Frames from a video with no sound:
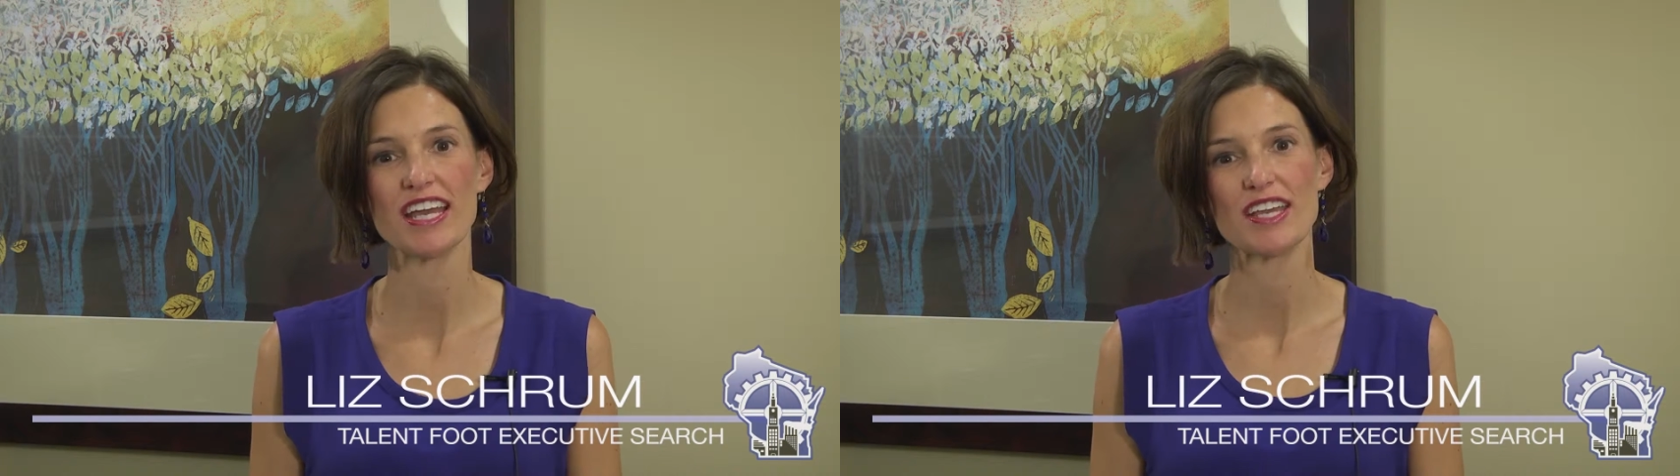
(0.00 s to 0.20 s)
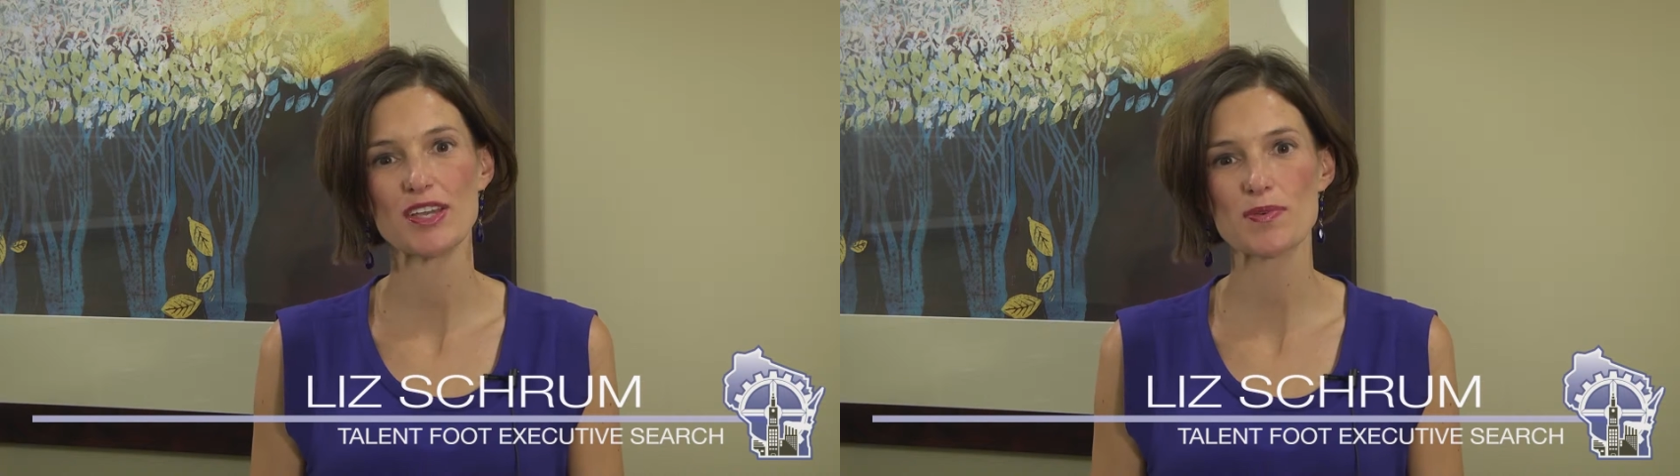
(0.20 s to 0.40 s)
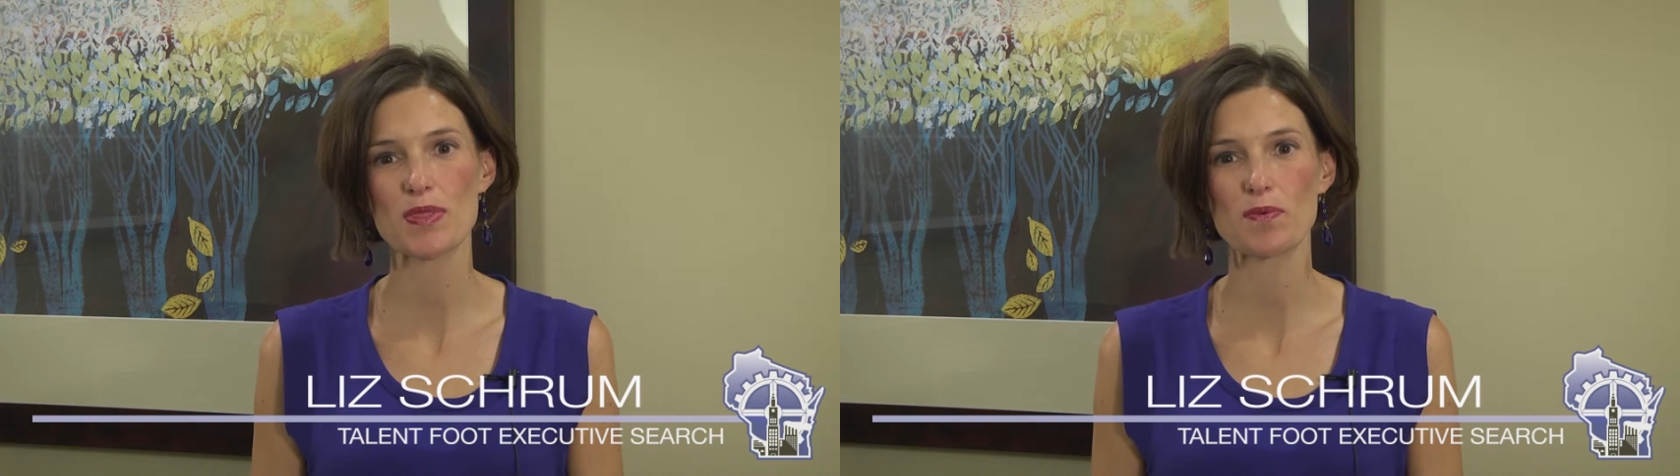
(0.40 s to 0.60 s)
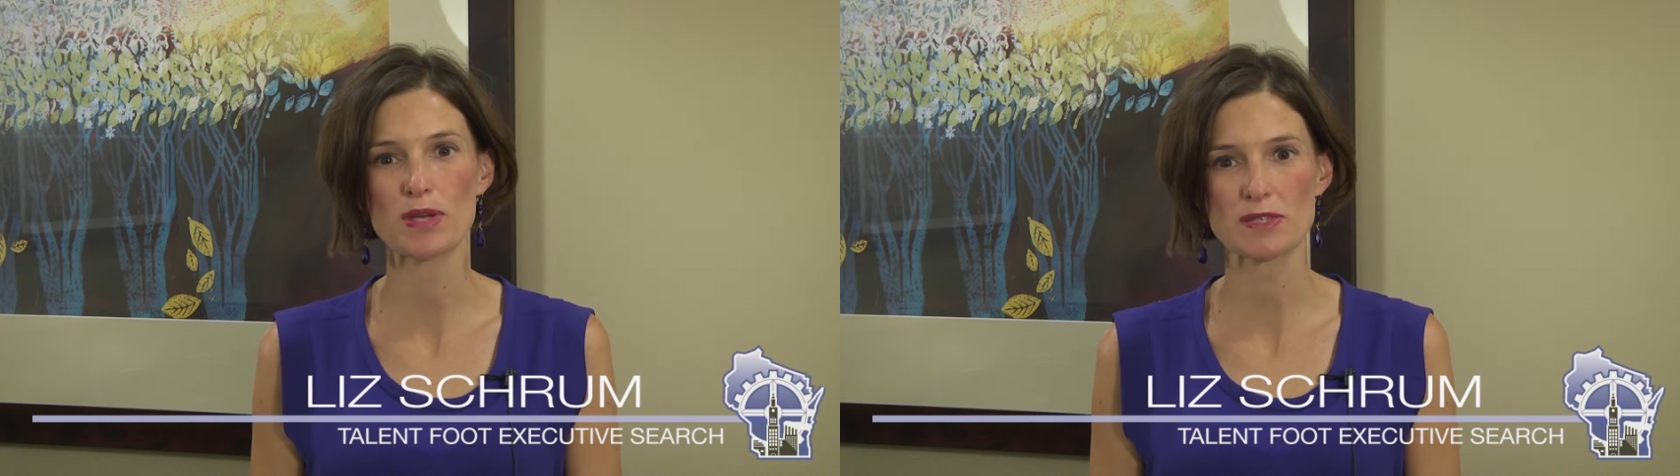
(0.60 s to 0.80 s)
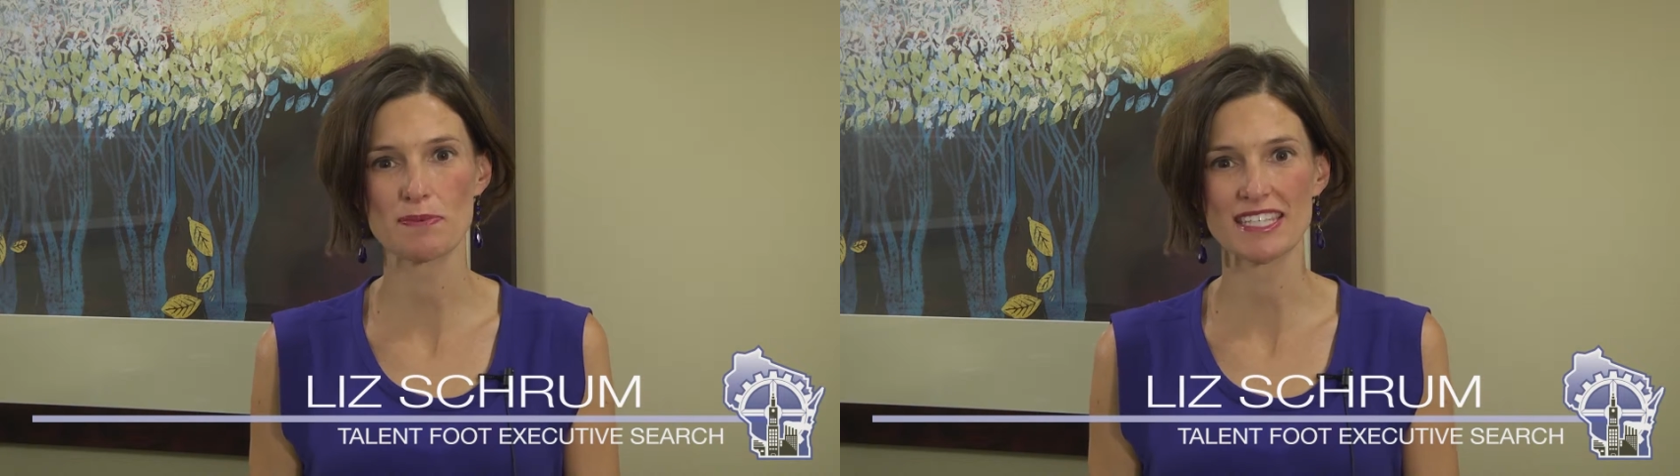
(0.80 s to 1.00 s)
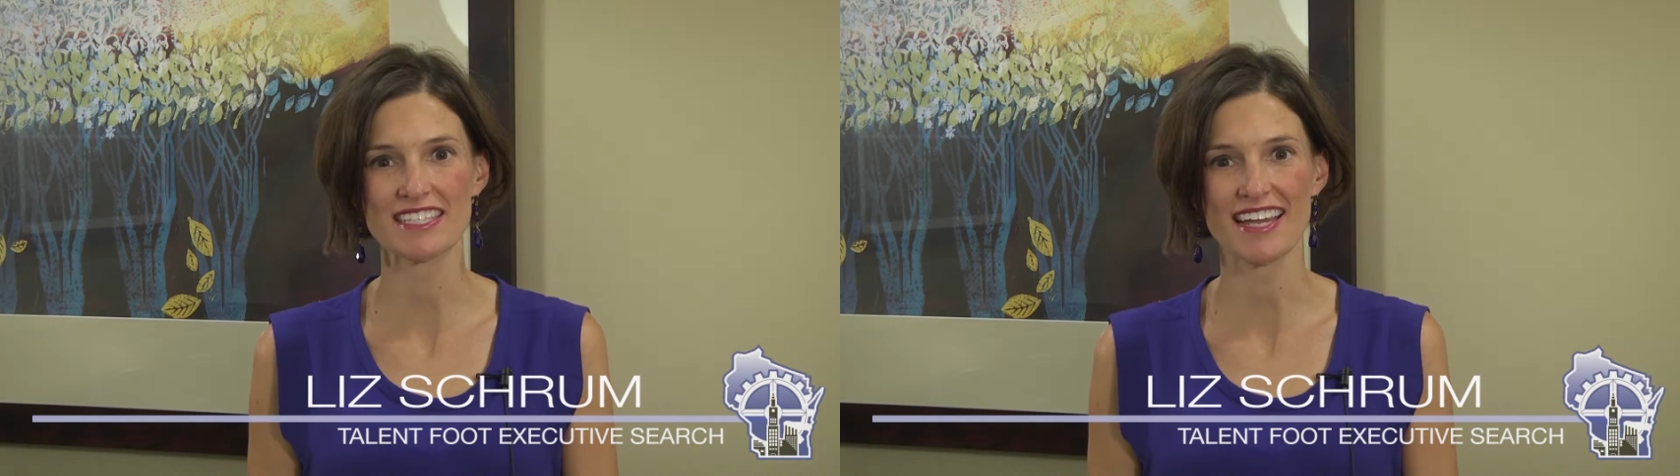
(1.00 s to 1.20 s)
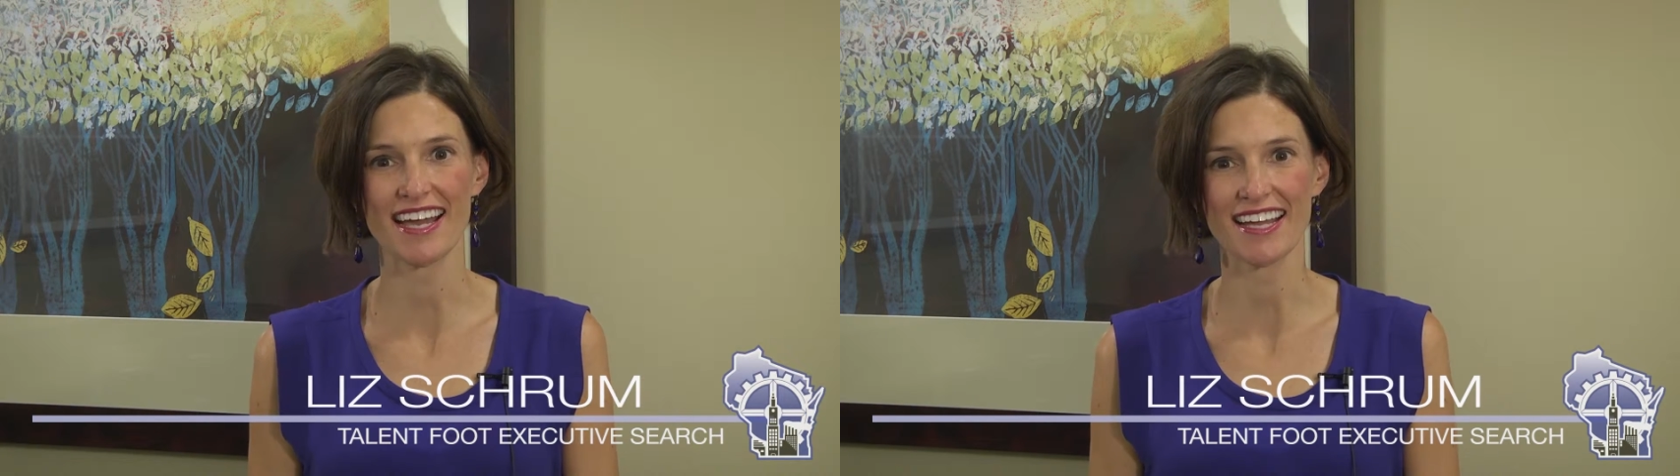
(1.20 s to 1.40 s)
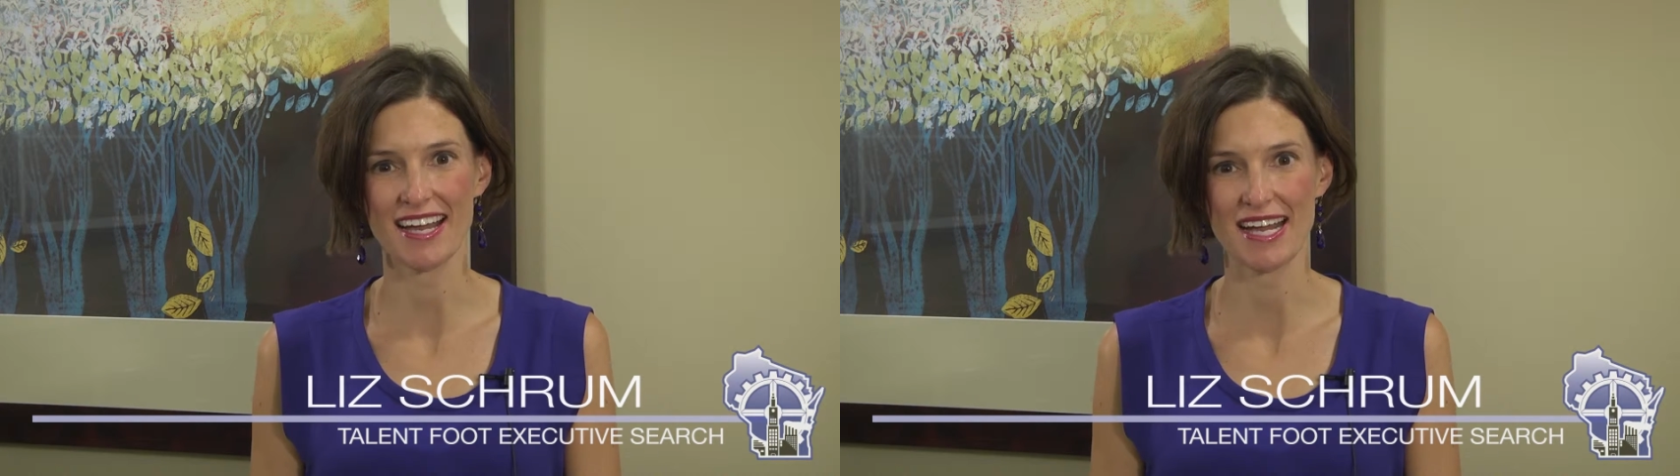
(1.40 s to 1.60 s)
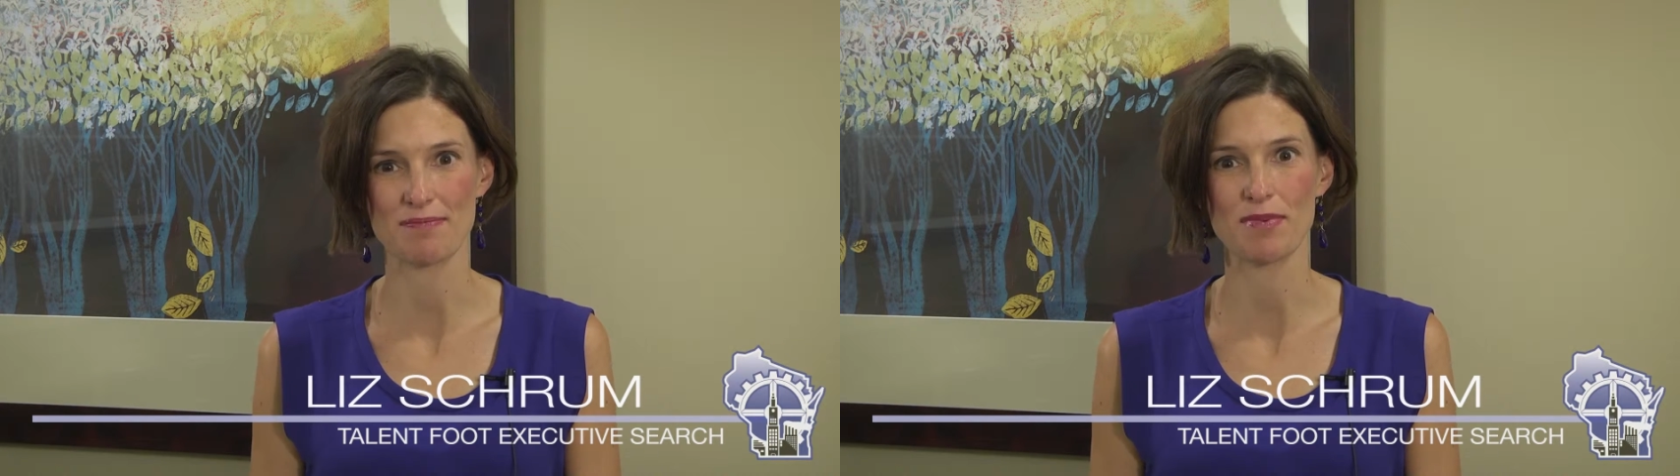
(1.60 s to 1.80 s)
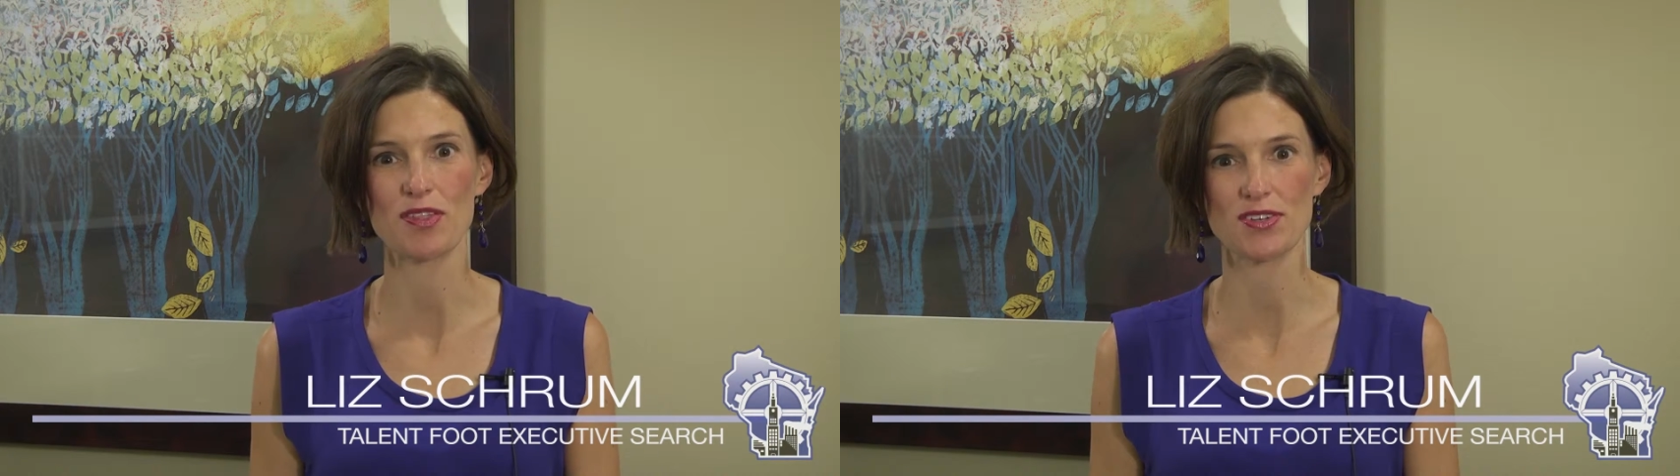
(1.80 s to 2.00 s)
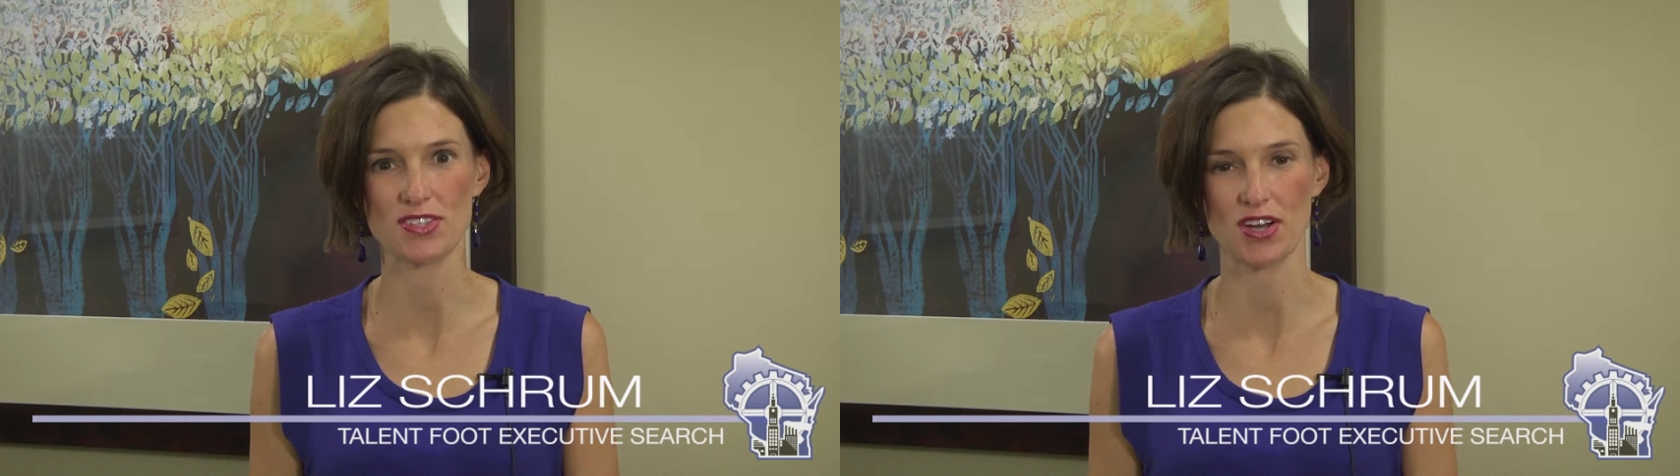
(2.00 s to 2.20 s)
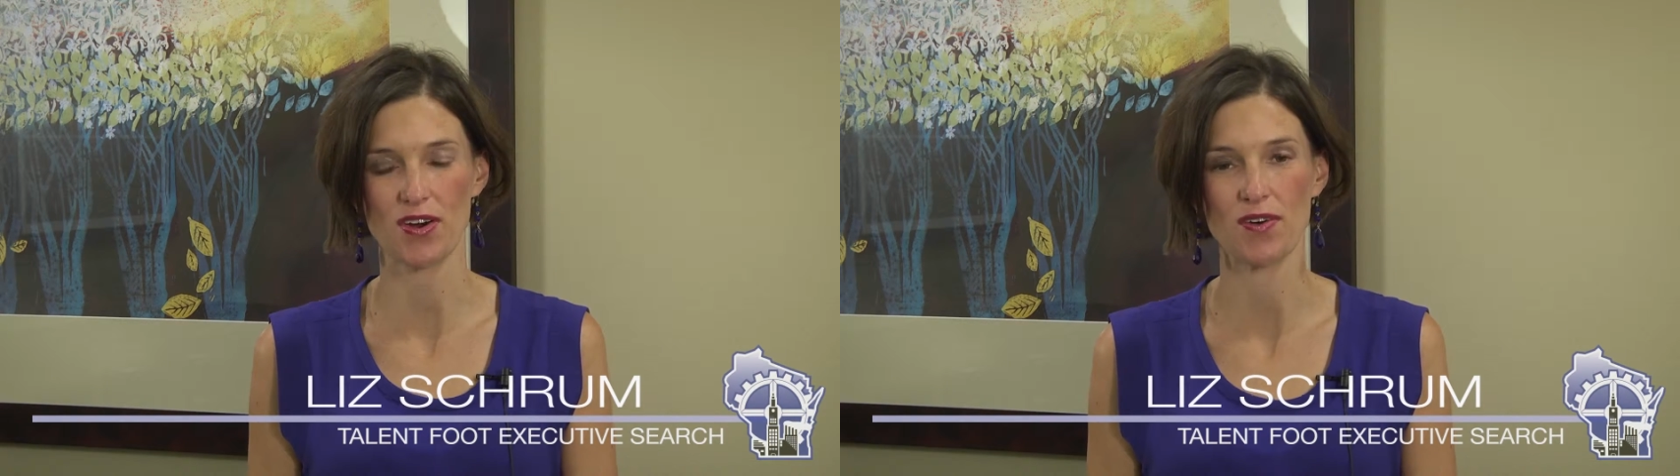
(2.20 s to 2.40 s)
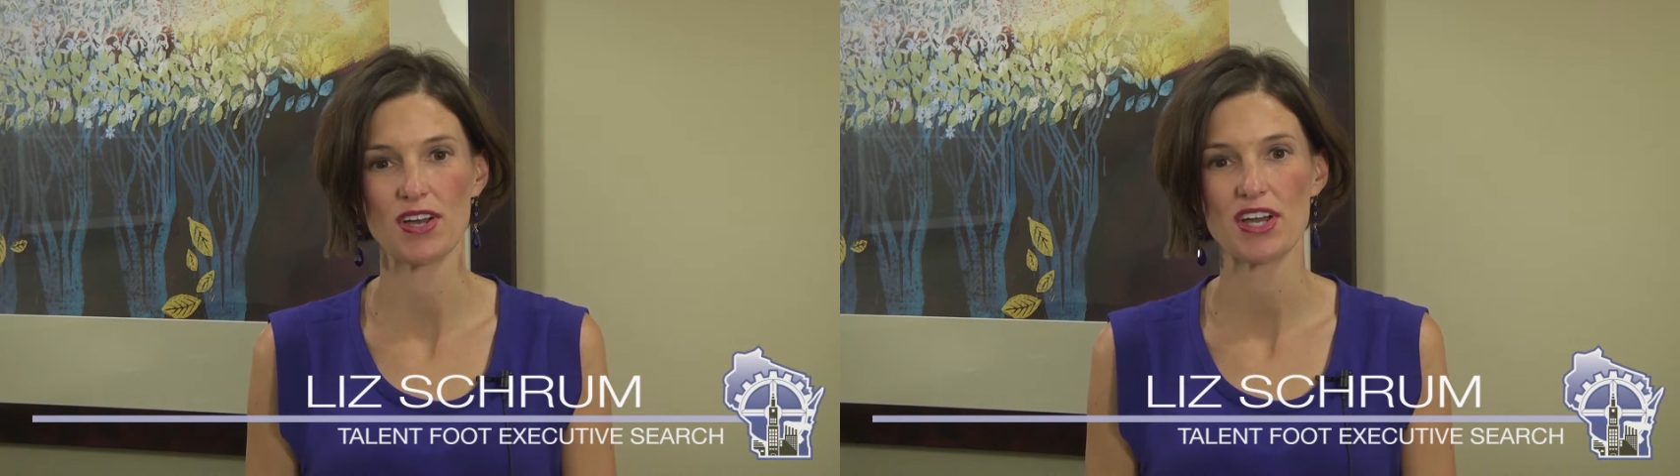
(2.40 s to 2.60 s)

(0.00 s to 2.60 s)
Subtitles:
here with WisBusiness.com, the show.